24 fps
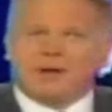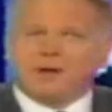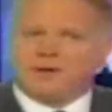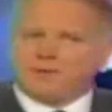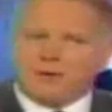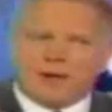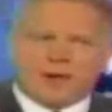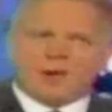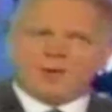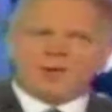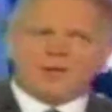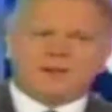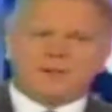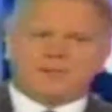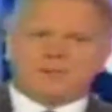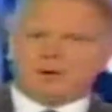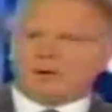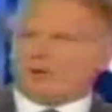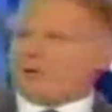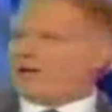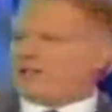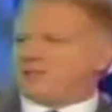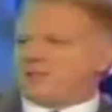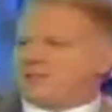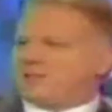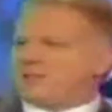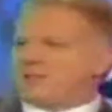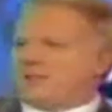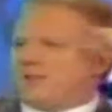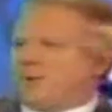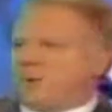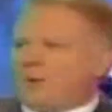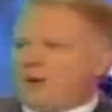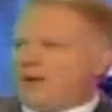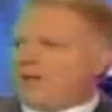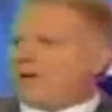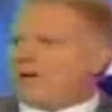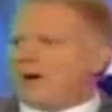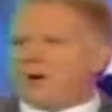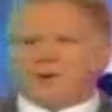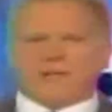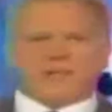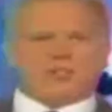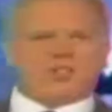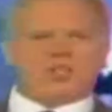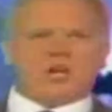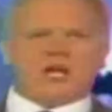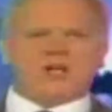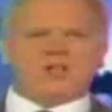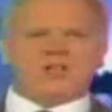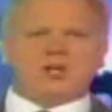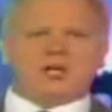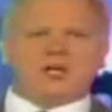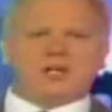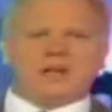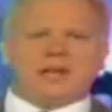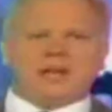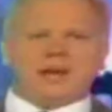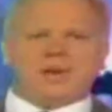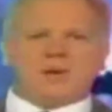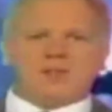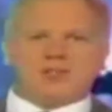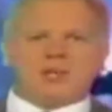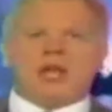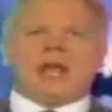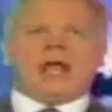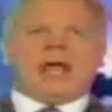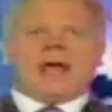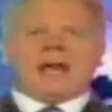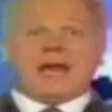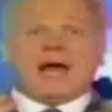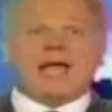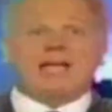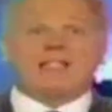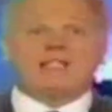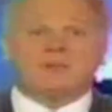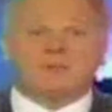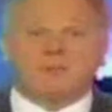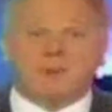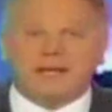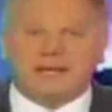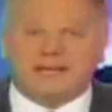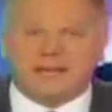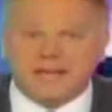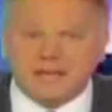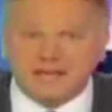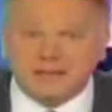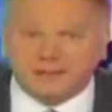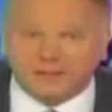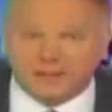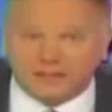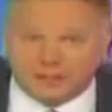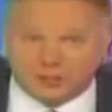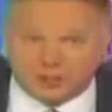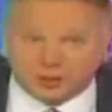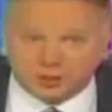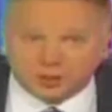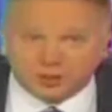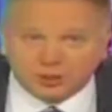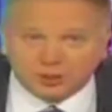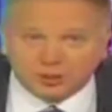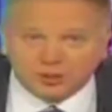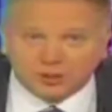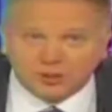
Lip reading: following the progressives and the way they're always changing language, and I speak English.